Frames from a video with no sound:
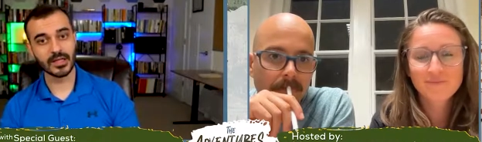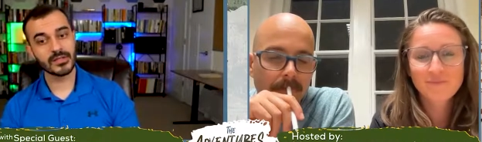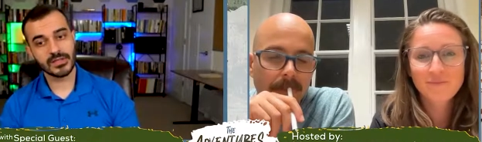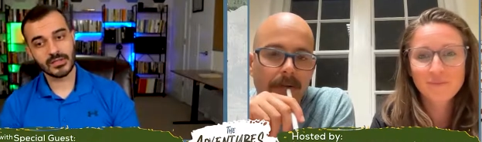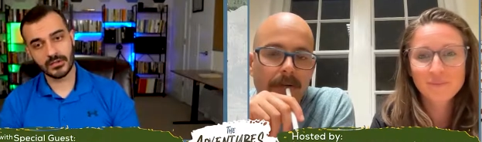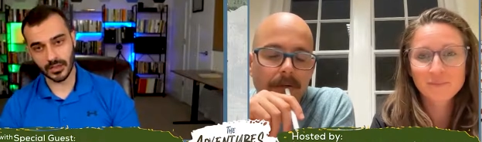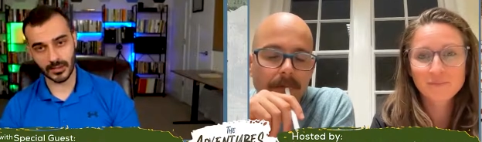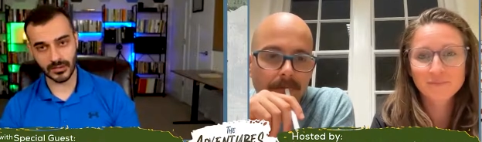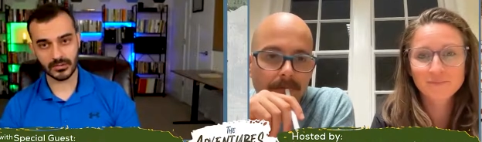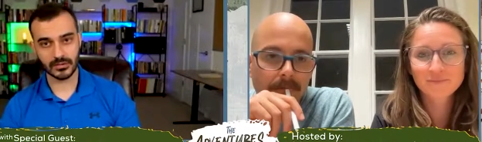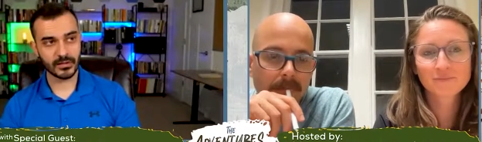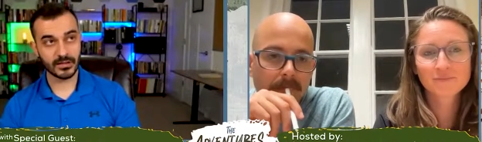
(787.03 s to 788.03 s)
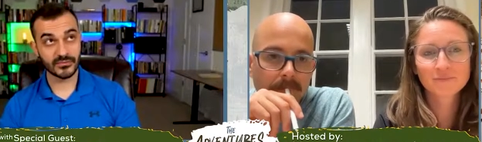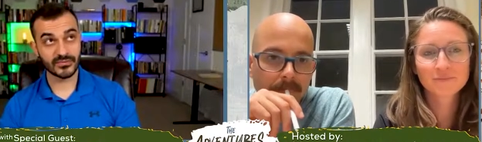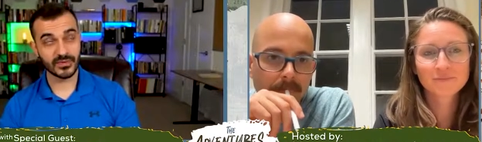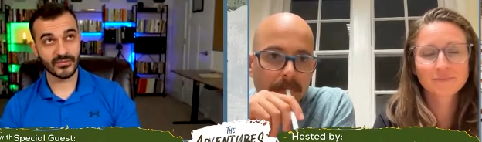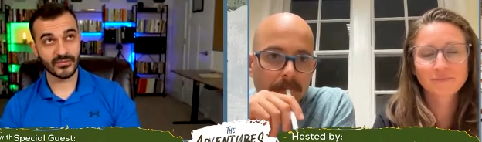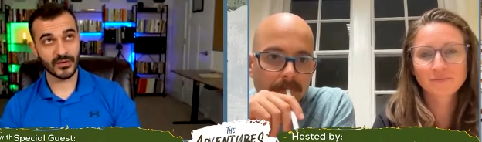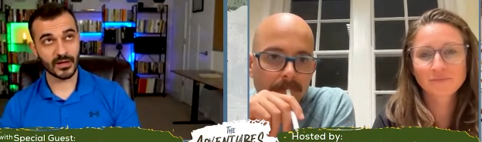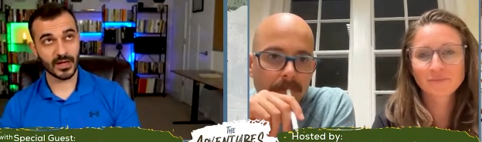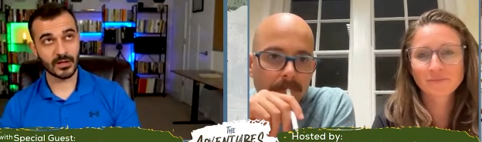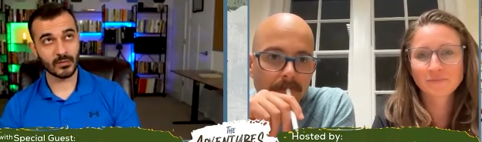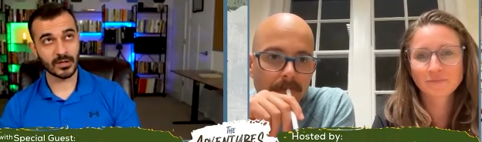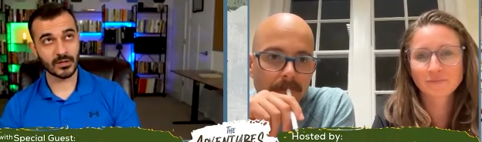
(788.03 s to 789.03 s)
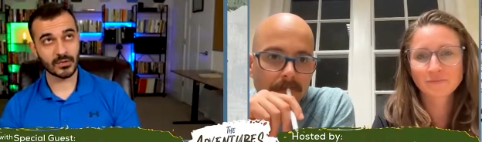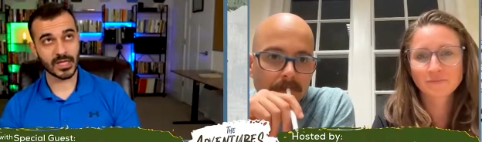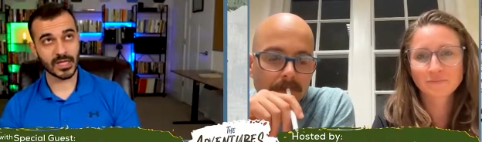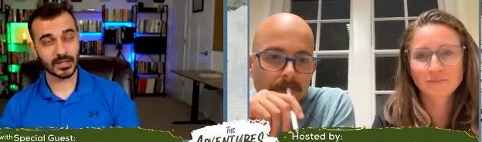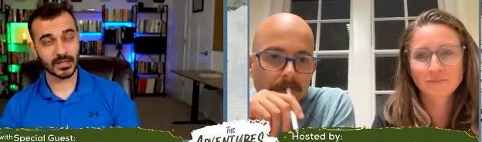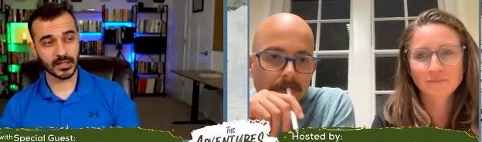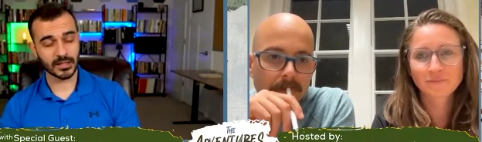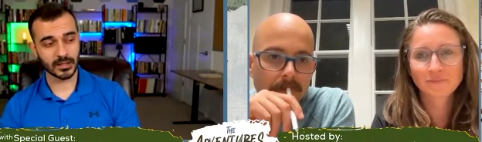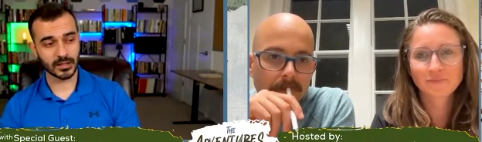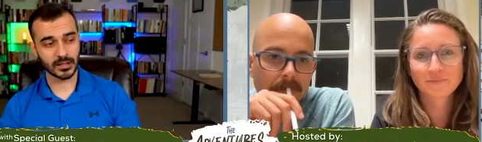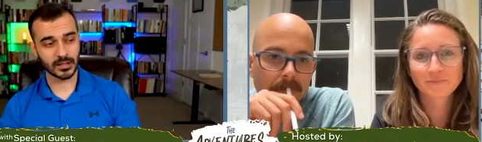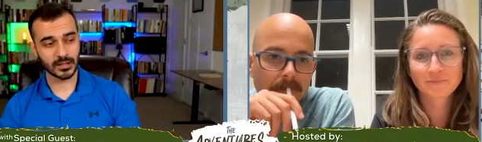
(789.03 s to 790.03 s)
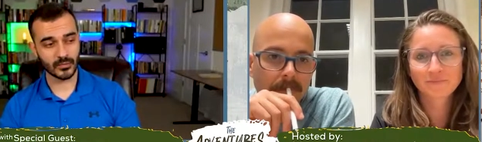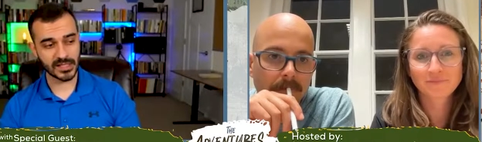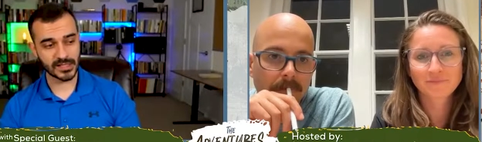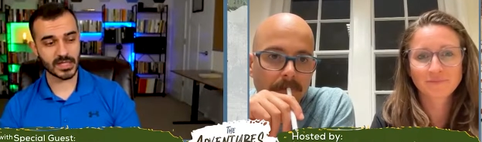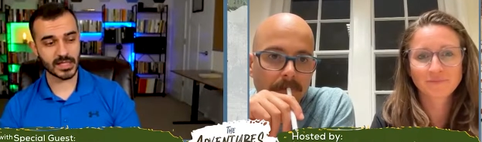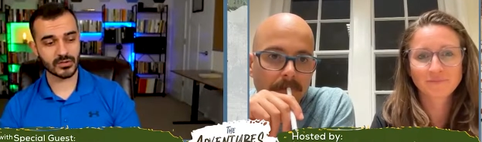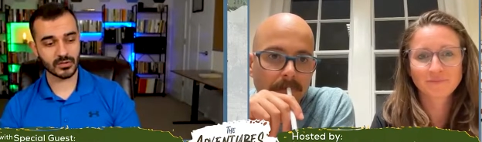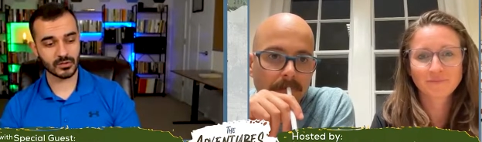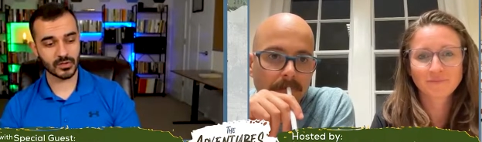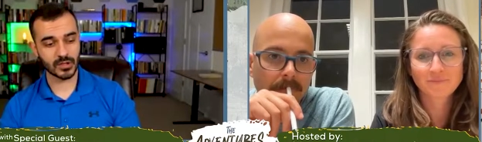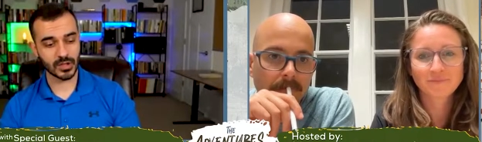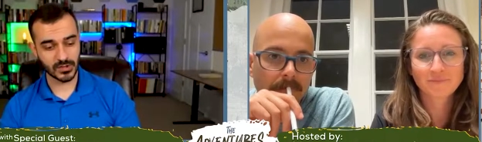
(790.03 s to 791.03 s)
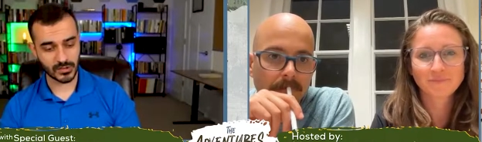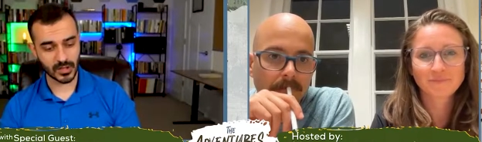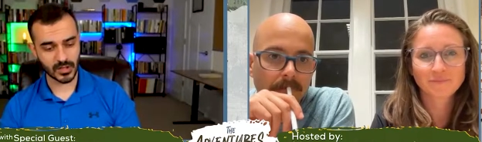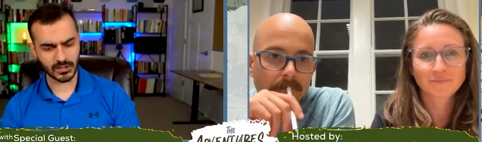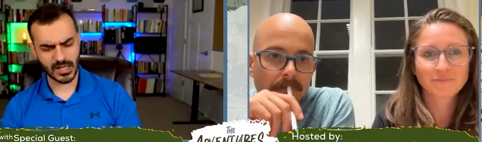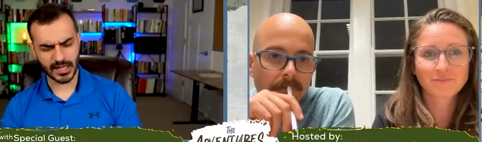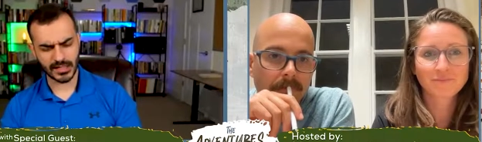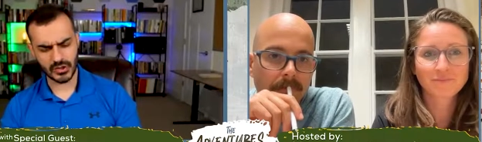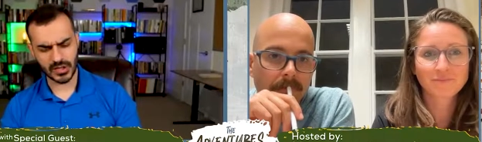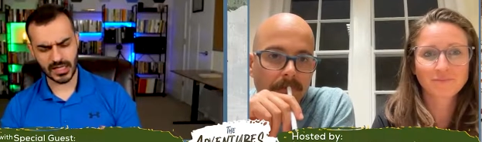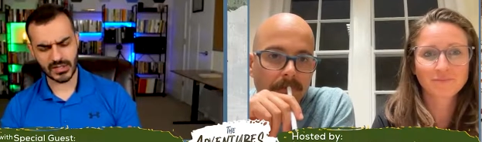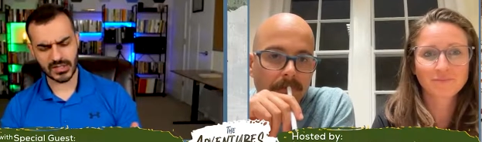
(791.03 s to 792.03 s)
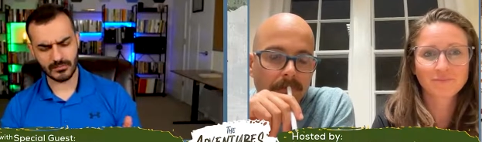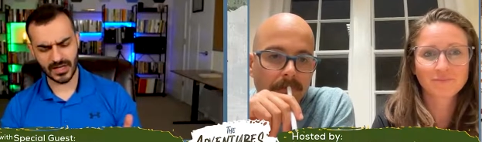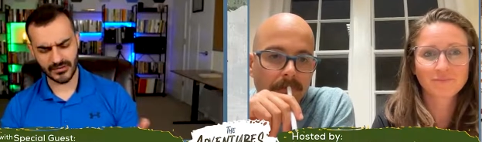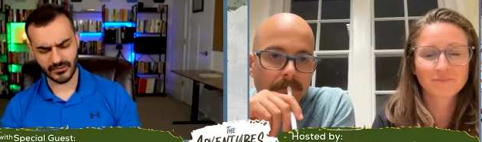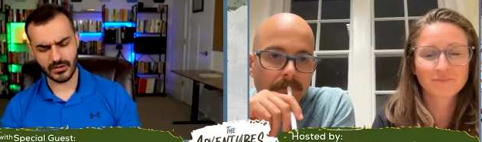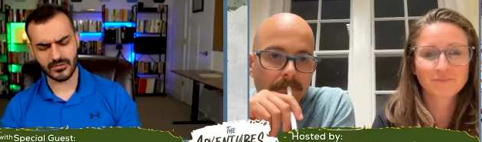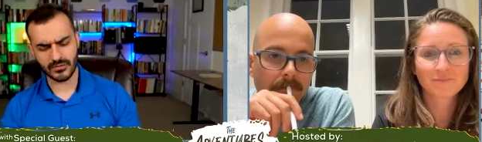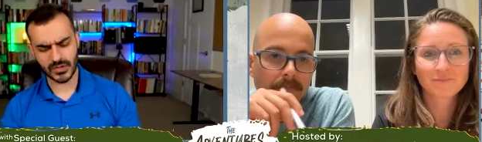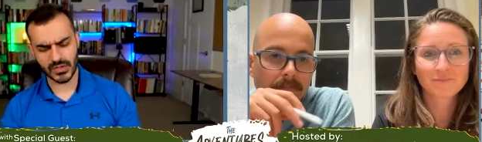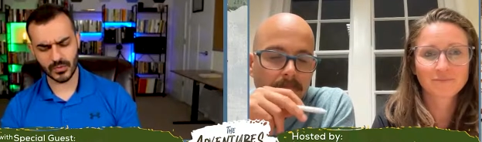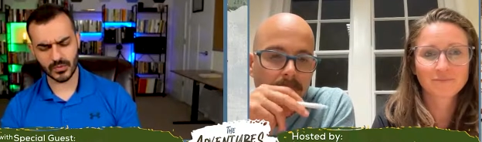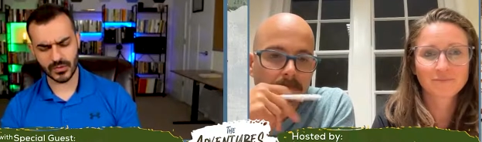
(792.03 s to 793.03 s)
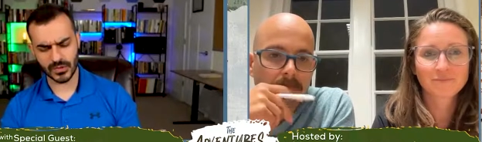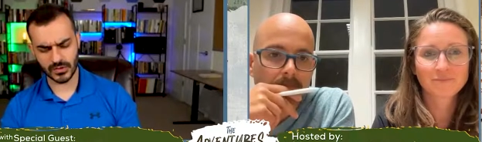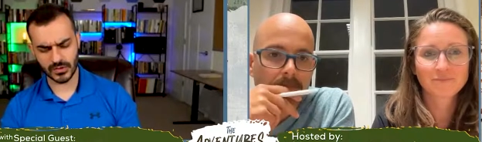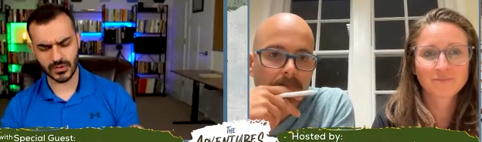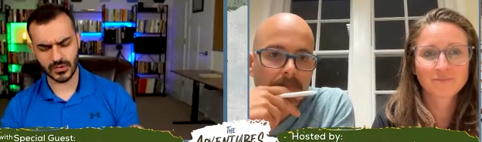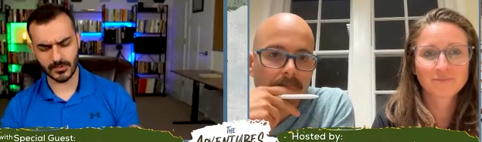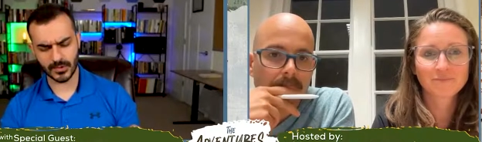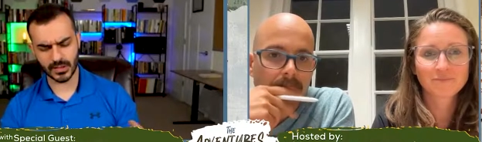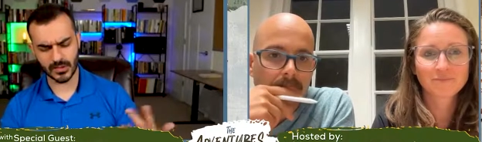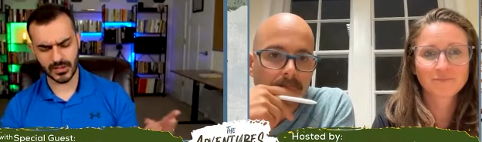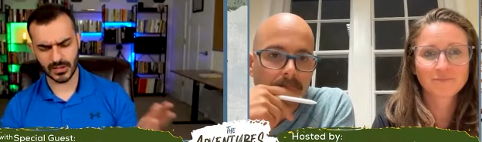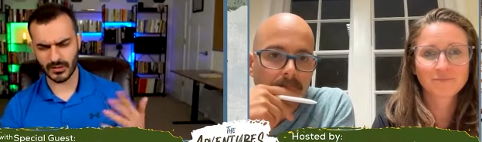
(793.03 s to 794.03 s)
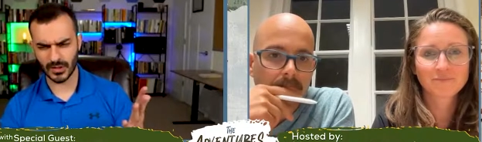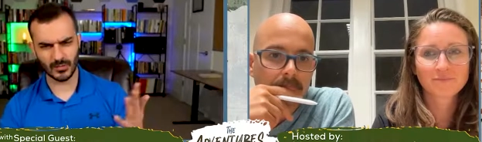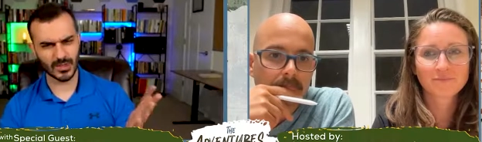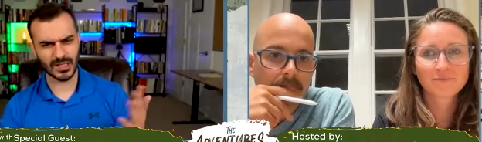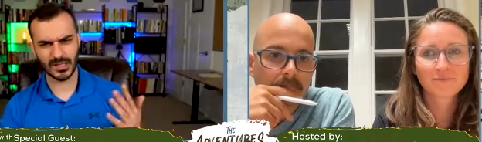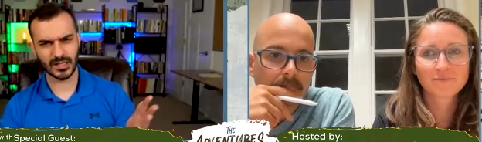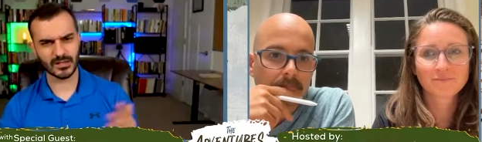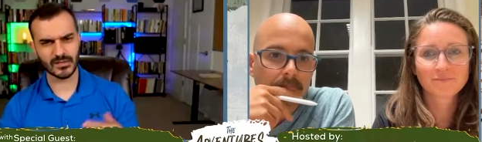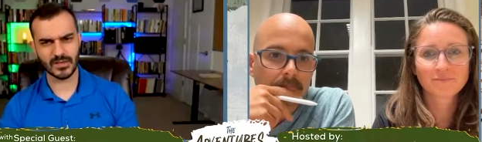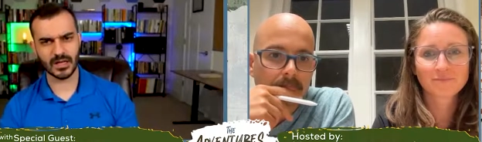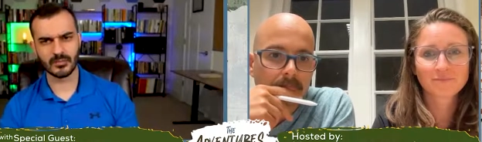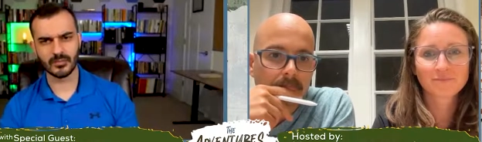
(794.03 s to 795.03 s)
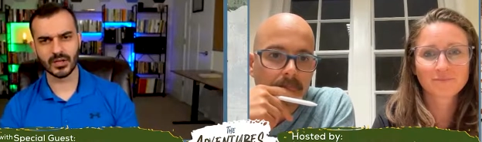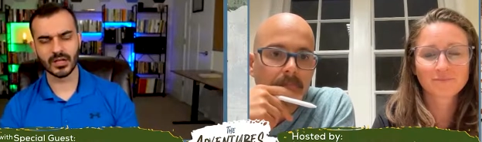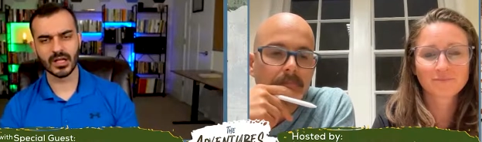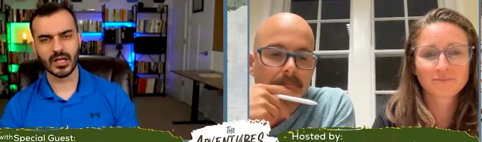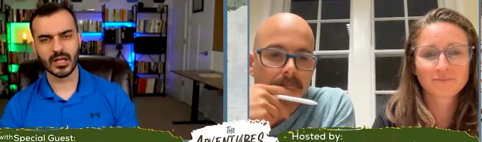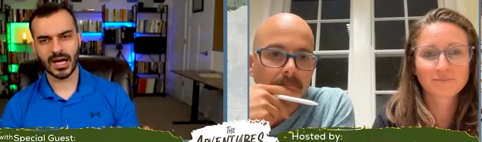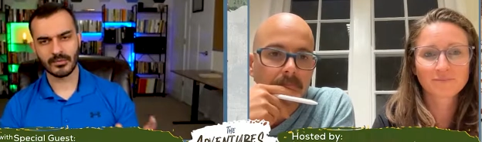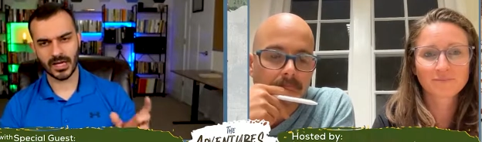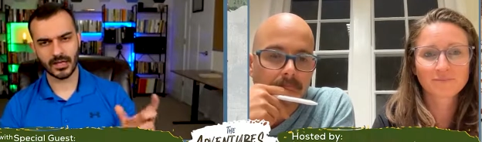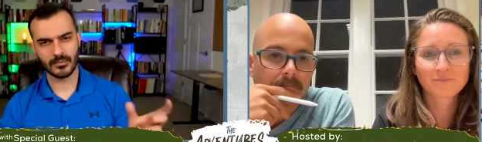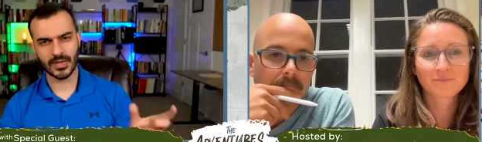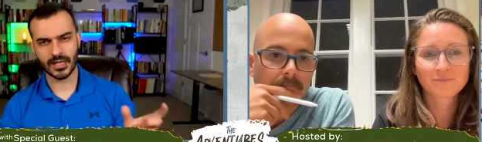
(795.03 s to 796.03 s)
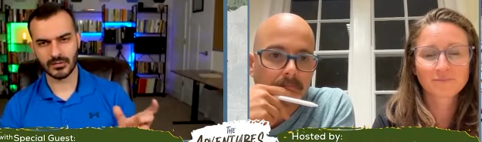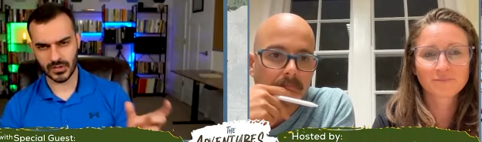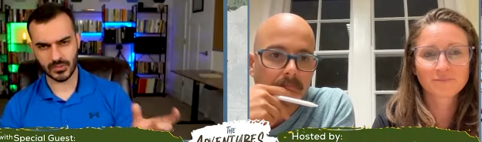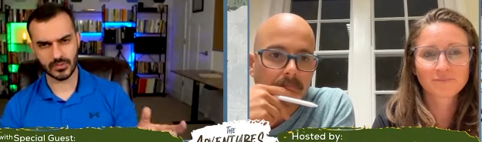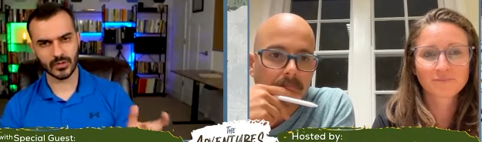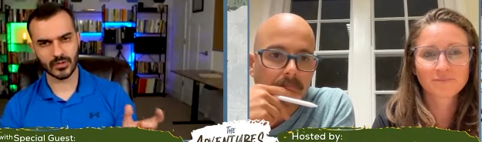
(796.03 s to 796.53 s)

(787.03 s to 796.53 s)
Speaker 1: still i mean you're if if anyone who's getting like a residential construction i try to my very first one was a two-time close loan and we can get into that but I recommend just real